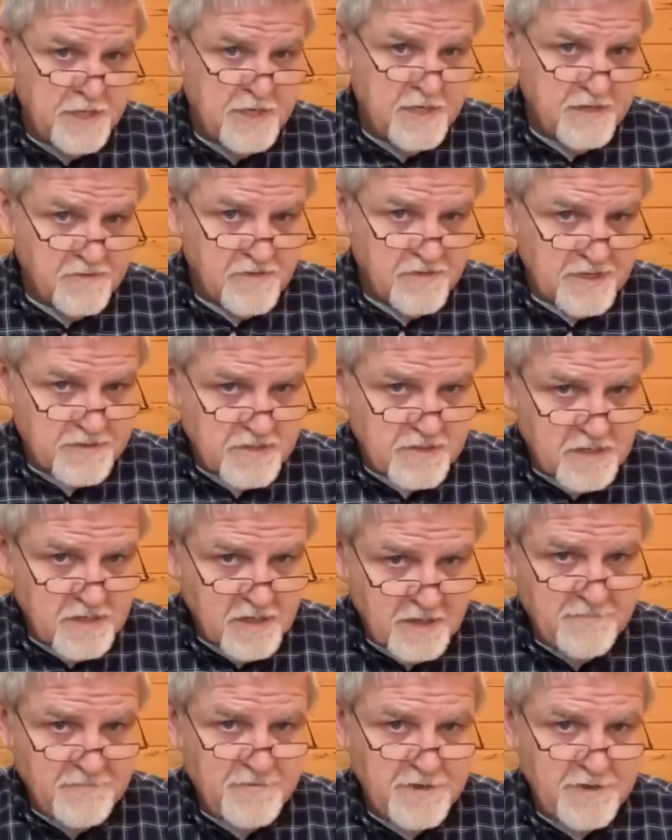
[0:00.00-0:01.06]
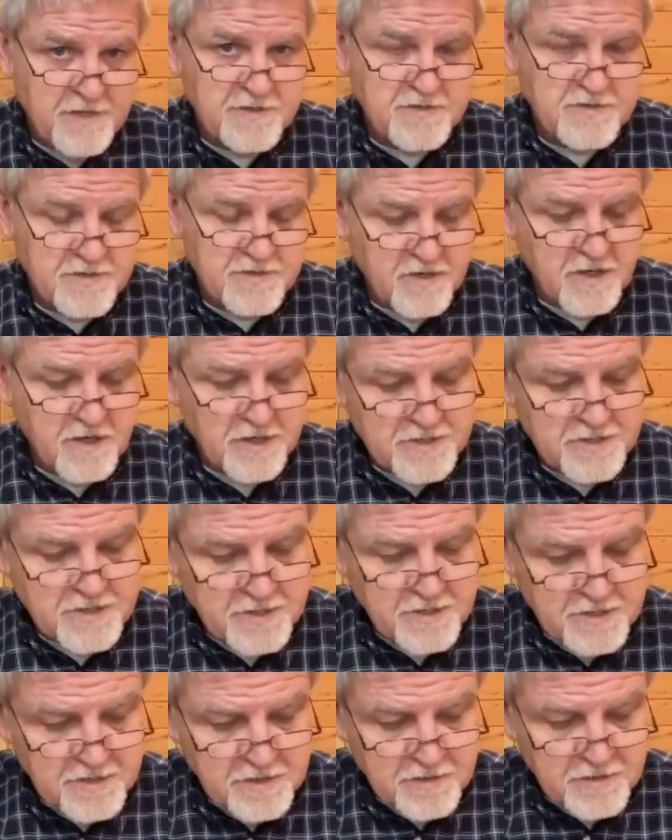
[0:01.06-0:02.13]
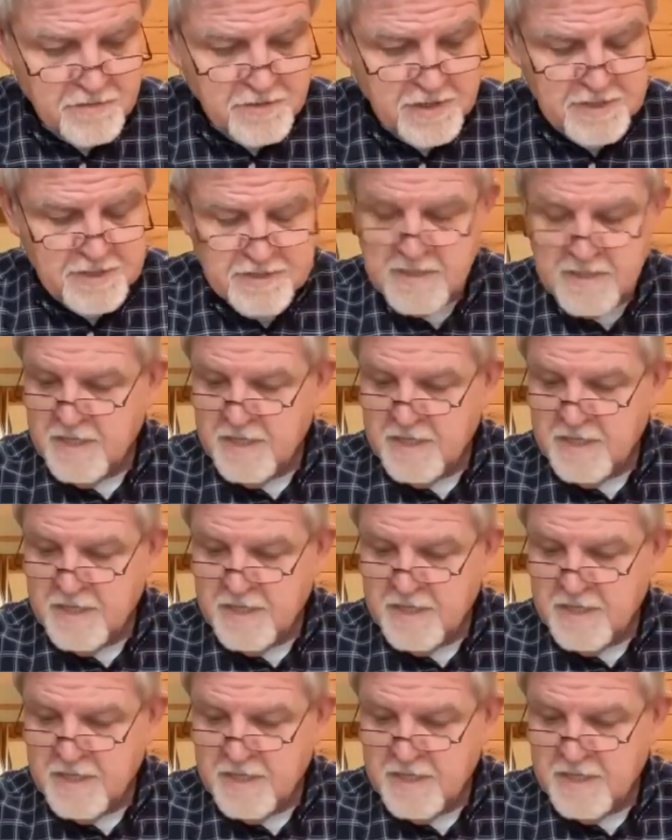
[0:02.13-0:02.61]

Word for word: there's confidence that God is going to do this.